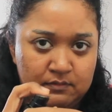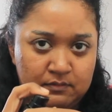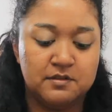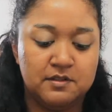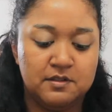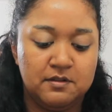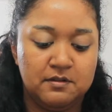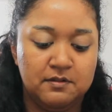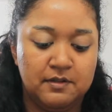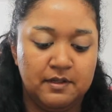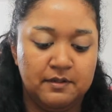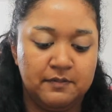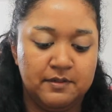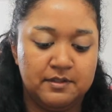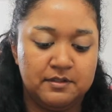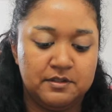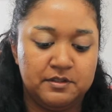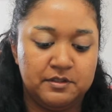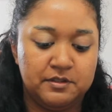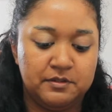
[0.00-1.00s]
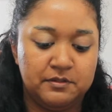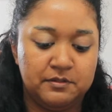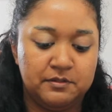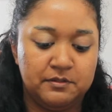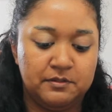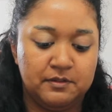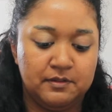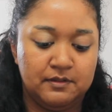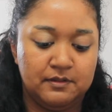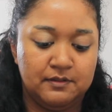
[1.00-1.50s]
So I went
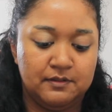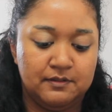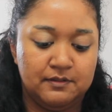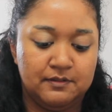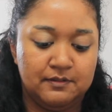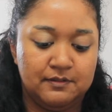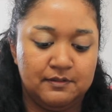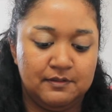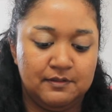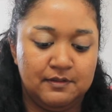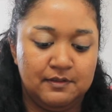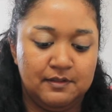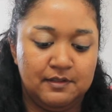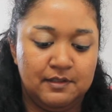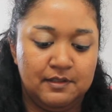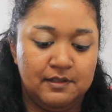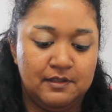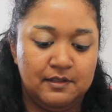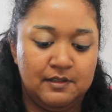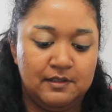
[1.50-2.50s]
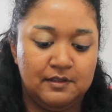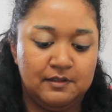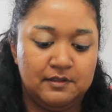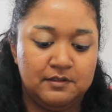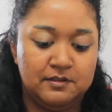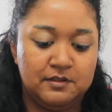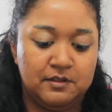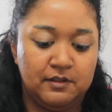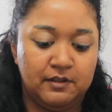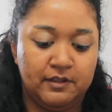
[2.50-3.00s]
to
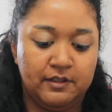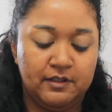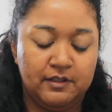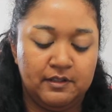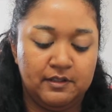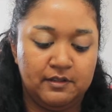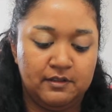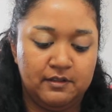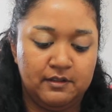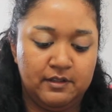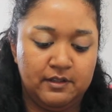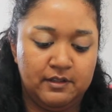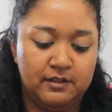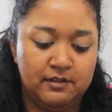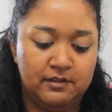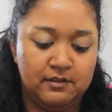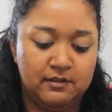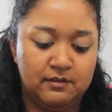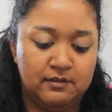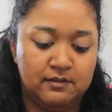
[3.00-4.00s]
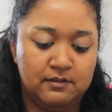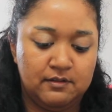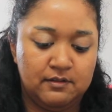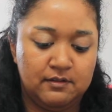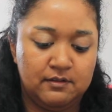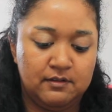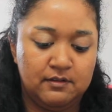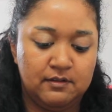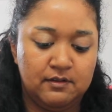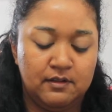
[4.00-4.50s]
Target the other day,
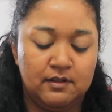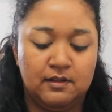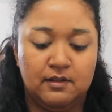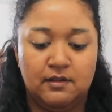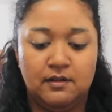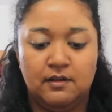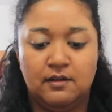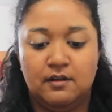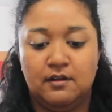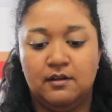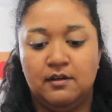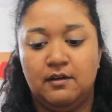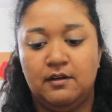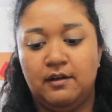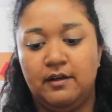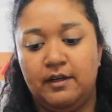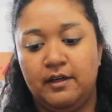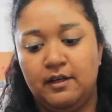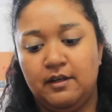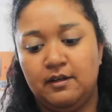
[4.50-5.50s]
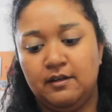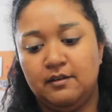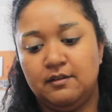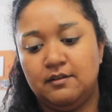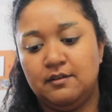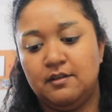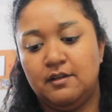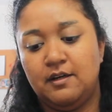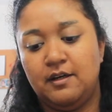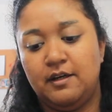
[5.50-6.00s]

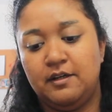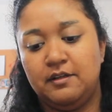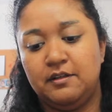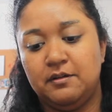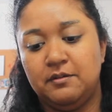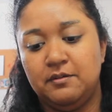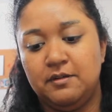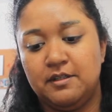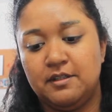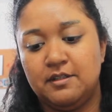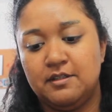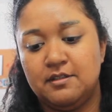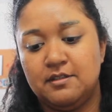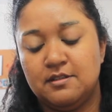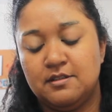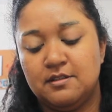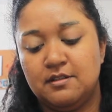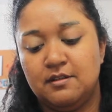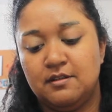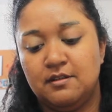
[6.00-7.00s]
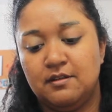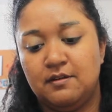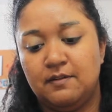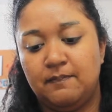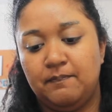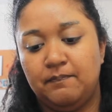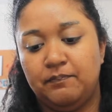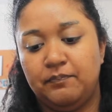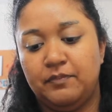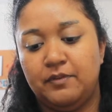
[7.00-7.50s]
and I noticed
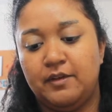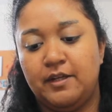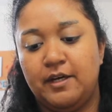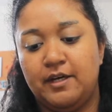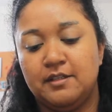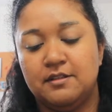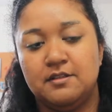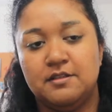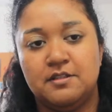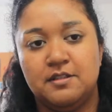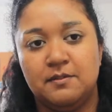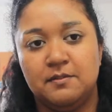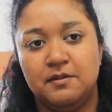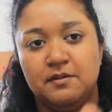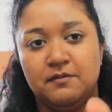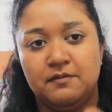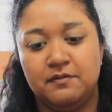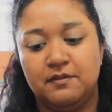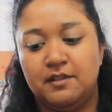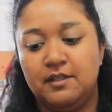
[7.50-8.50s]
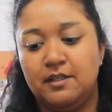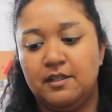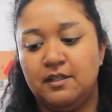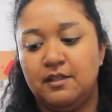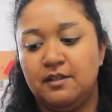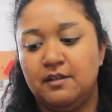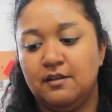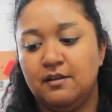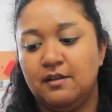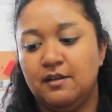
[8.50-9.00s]
that some of
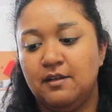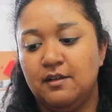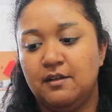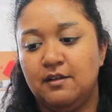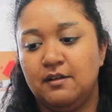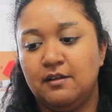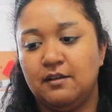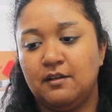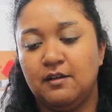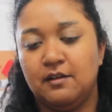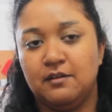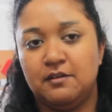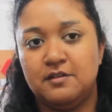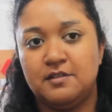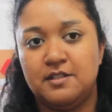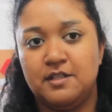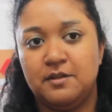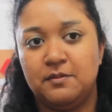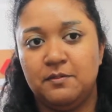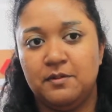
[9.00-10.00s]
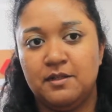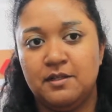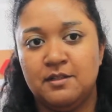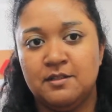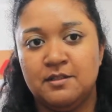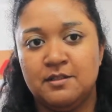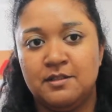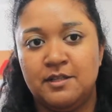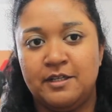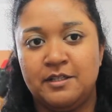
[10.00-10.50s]
the Colorstay
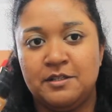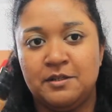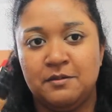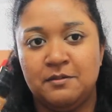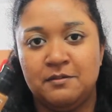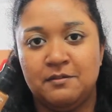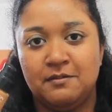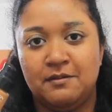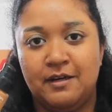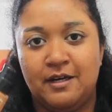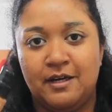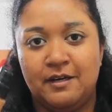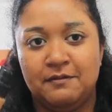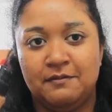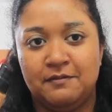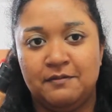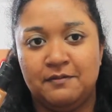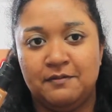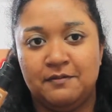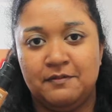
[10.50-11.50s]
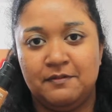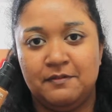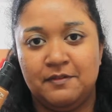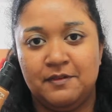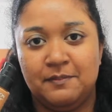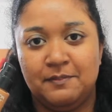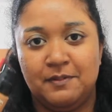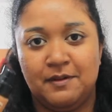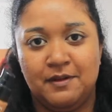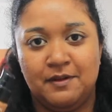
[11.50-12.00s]
ones, they don't have
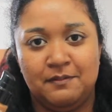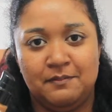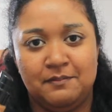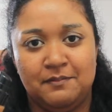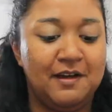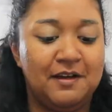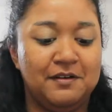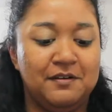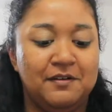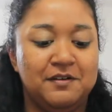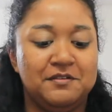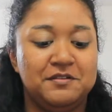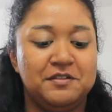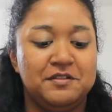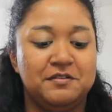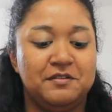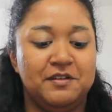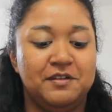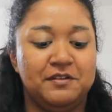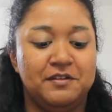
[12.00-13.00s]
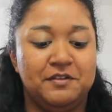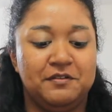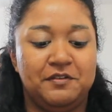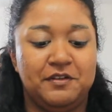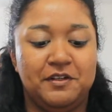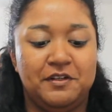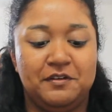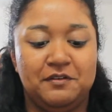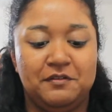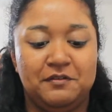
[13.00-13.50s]
the pump. I don't know, I just feel like if you're
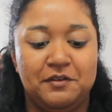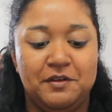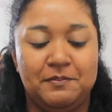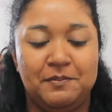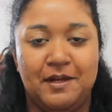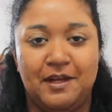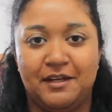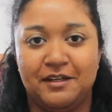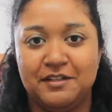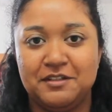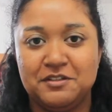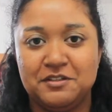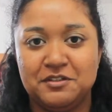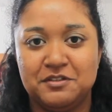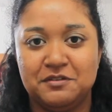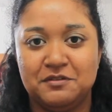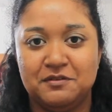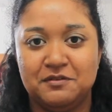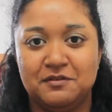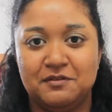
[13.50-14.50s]
gonna repackage